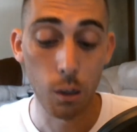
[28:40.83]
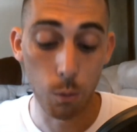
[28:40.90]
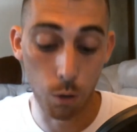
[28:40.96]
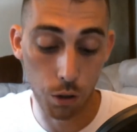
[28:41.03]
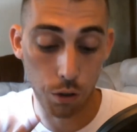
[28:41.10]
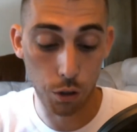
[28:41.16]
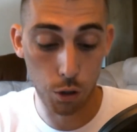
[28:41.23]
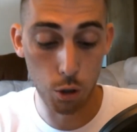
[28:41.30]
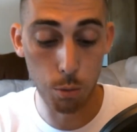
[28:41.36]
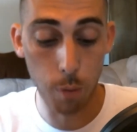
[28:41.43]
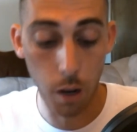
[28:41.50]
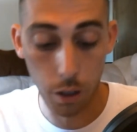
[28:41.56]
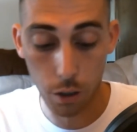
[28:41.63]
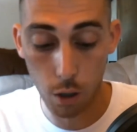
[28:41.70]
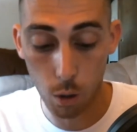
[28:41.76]
With the
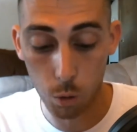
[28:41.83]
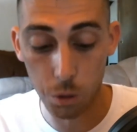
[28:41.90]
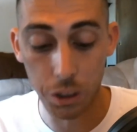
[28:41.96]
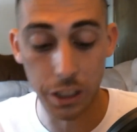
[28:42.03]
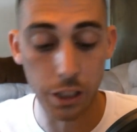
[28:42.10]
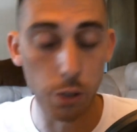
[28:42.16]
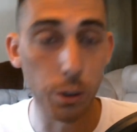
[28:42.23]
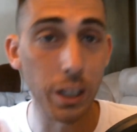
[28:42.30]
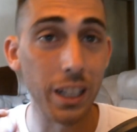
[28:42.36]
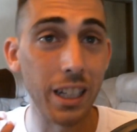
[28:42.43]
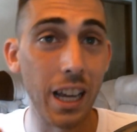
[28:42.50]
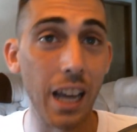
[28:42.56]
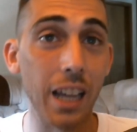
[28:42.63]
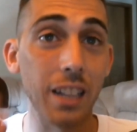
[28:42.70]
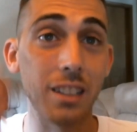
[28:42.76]
coupon code
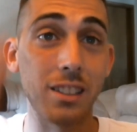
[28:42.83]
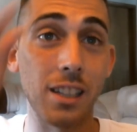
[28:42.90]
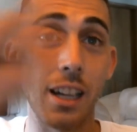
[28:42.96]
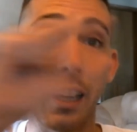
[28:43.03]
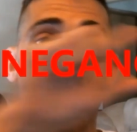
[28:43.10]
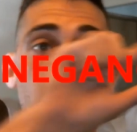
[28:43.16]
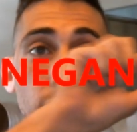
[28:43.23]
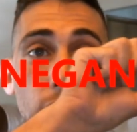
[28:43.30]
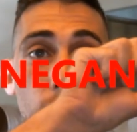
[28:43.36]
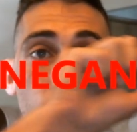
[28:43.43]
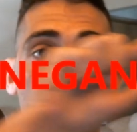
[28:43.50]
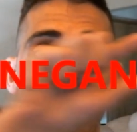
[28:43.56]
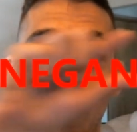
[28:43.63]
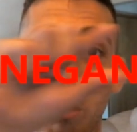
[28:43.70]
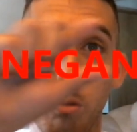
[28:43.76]
LeoneGang10,
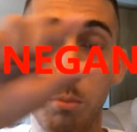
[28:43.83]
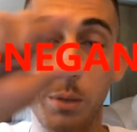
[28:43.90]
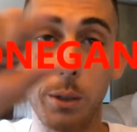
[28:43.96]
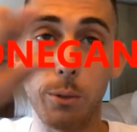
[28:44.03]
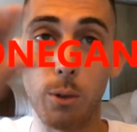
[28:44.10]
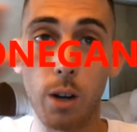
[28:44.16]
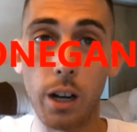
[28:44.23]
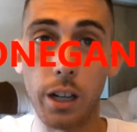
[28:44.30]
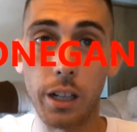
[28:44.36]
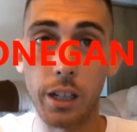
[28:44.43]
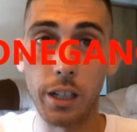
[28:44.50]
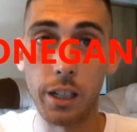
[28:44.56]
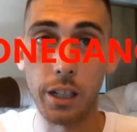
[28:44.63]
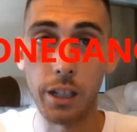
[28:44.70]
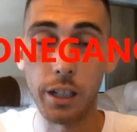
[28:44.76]
which will be right
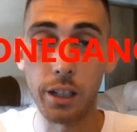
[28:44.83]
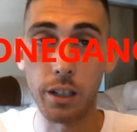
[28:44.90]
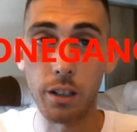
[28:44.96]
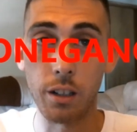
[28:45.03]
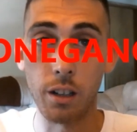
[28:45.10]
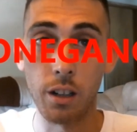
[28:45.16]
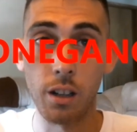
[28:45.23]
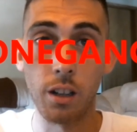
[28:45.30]
here